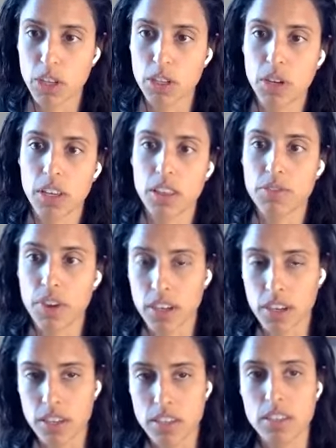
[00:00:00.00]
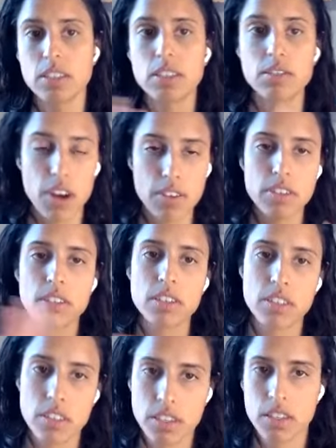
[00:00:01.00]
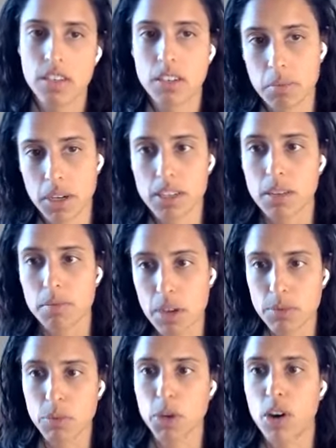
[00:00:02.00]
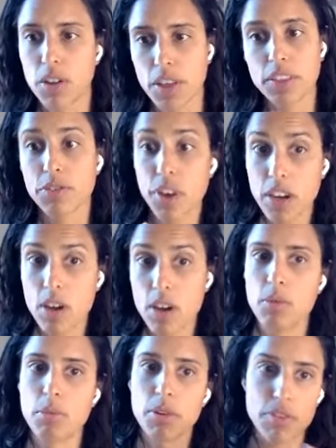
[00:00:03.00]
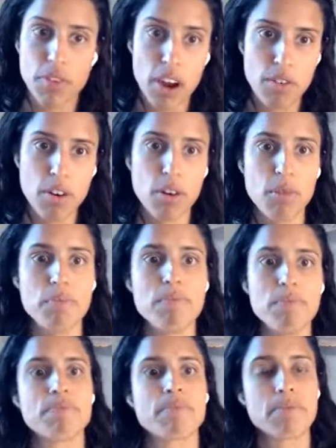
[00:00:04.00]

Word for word: including the funguses and viruses, but sometimes we call that the fungome or the virome.